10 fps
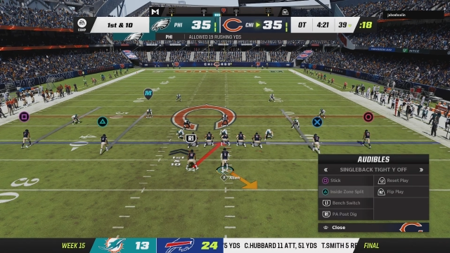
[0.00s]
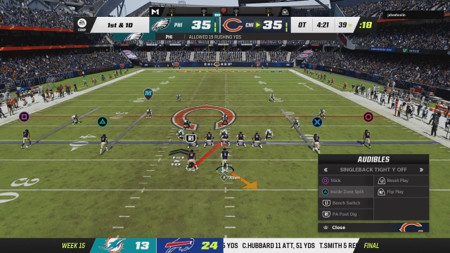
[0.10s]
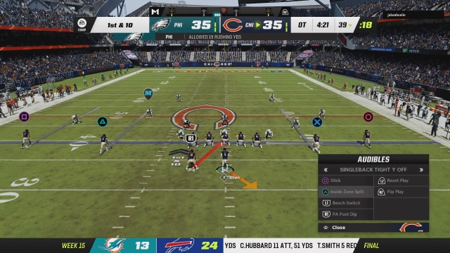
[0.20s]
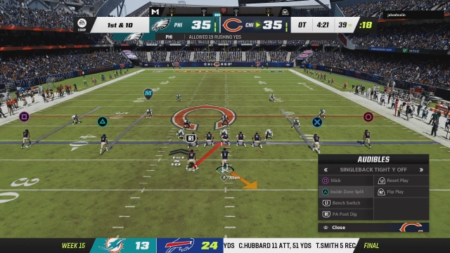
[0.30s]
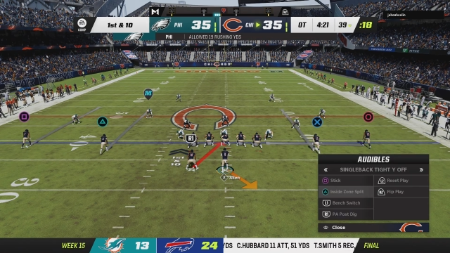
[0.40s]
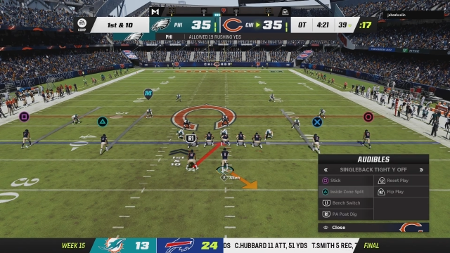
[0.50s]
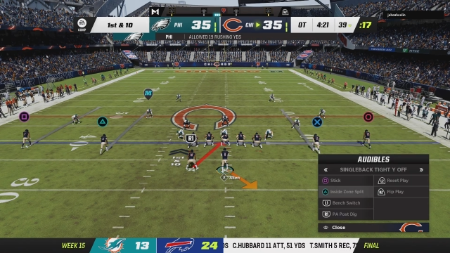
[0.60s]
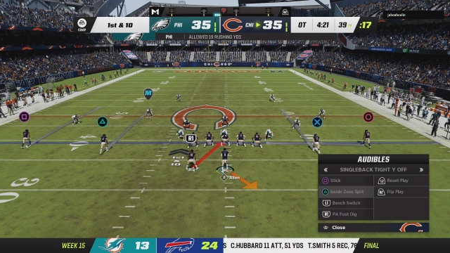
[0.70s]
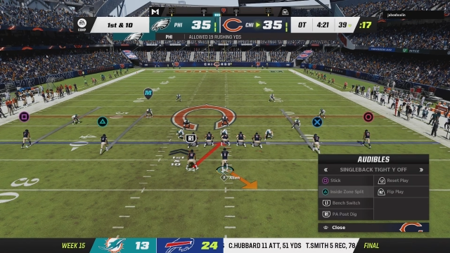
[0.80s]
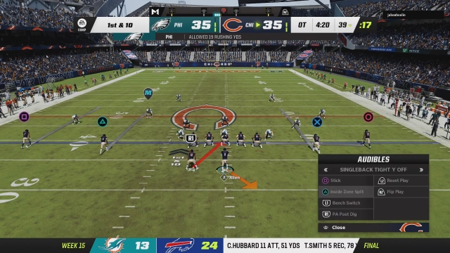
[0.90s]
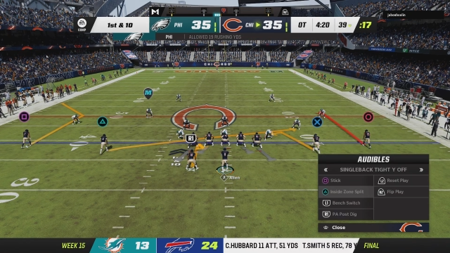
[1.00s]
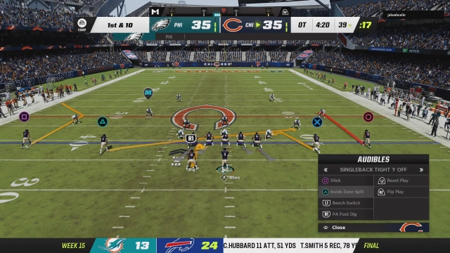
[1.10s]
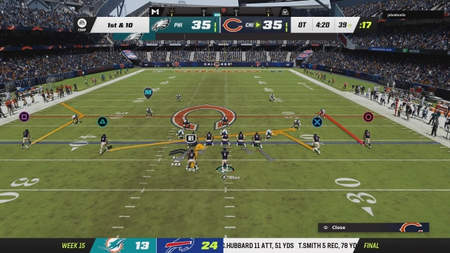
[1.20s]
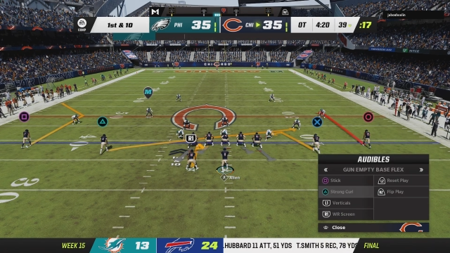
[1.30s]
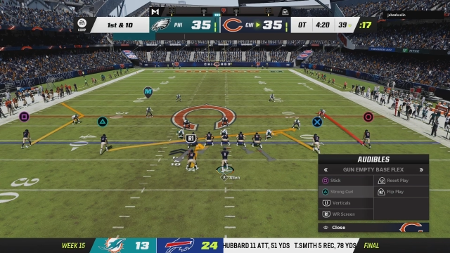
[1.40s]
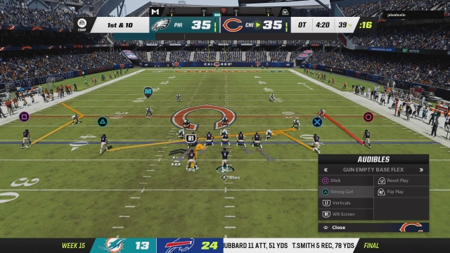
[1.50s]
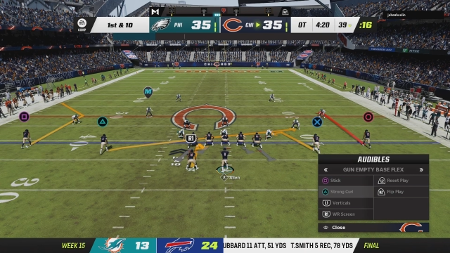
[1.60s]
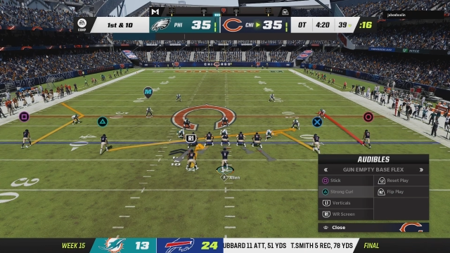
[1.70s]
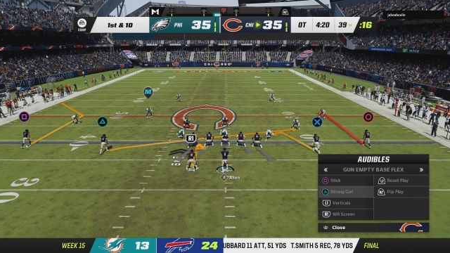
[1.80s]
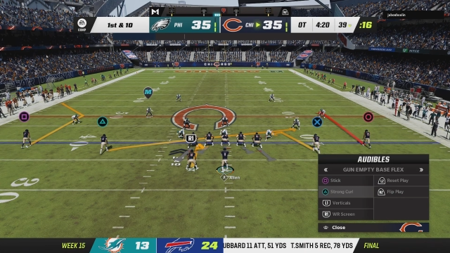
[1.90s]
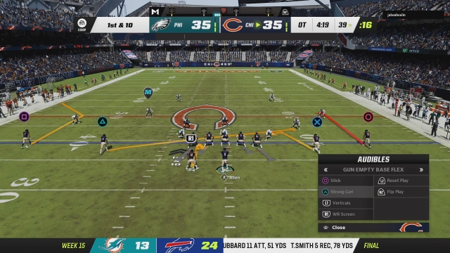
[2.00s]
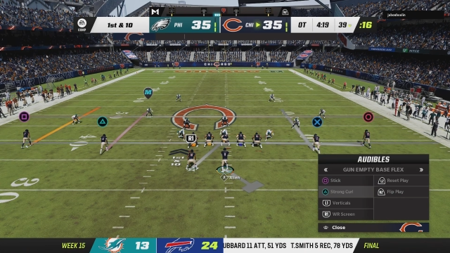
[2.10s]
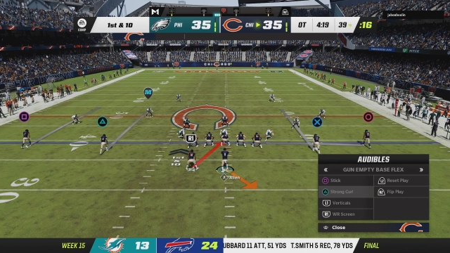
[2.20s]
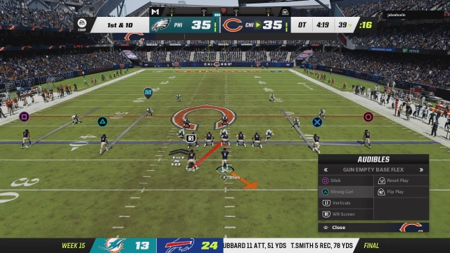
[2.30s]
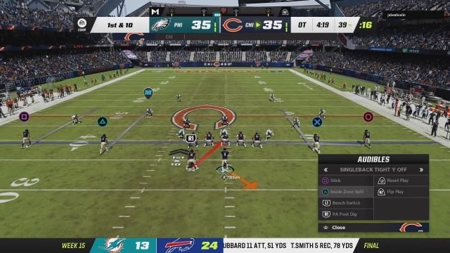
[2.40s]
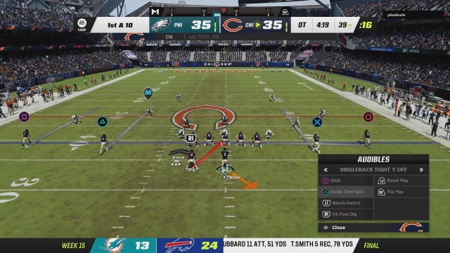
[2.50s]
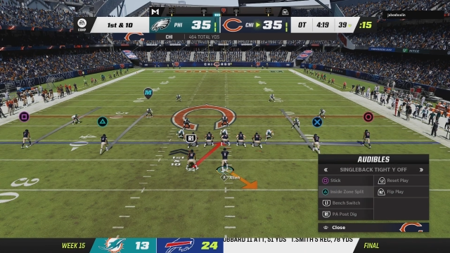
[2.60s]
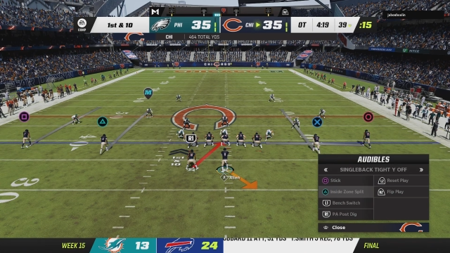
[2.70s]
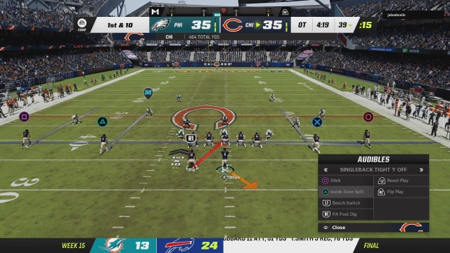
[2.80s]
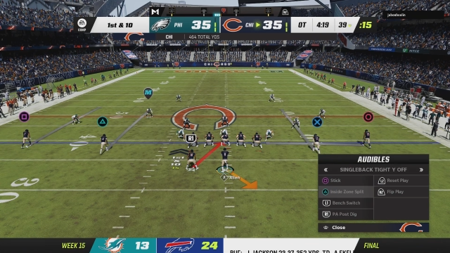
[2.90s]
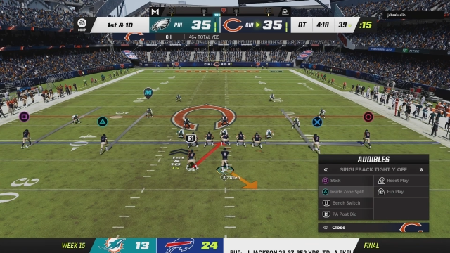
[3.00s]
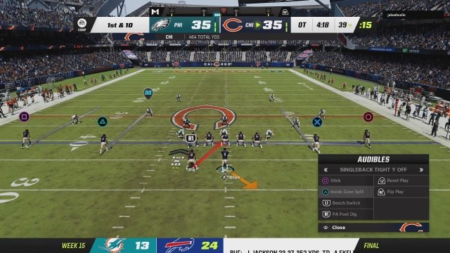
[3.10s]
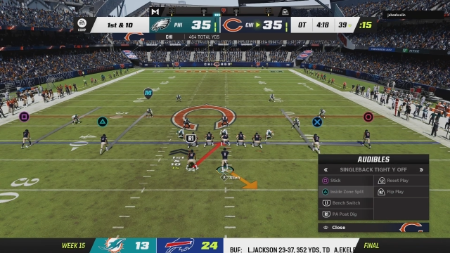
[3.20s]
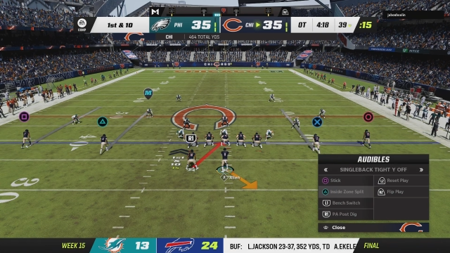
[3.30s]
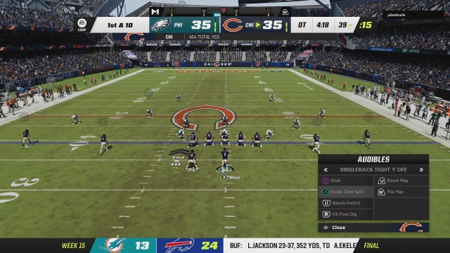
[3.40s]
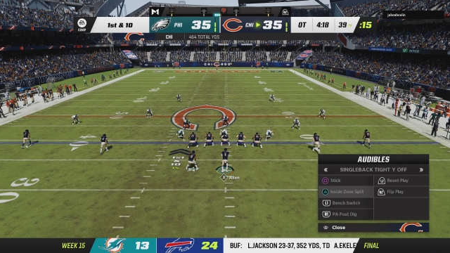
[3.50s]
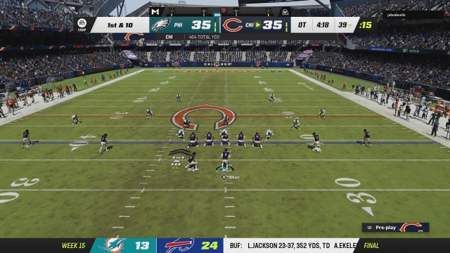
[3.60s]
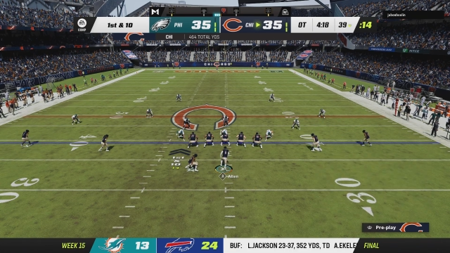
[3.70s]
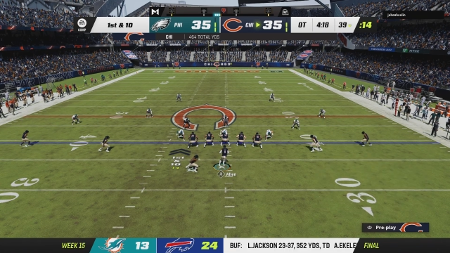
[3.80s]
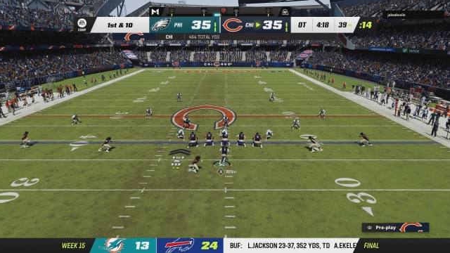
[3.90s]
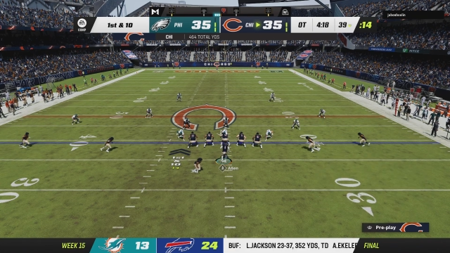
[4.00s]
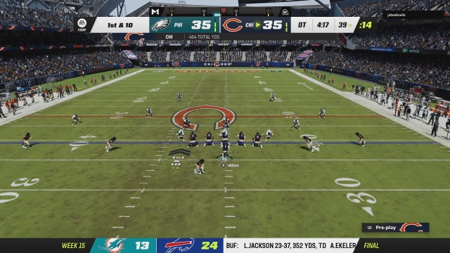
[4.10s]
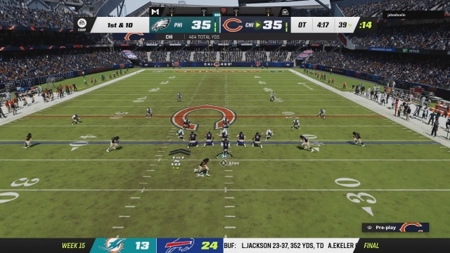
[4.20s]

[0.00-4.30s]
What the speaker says: (no speaker visible)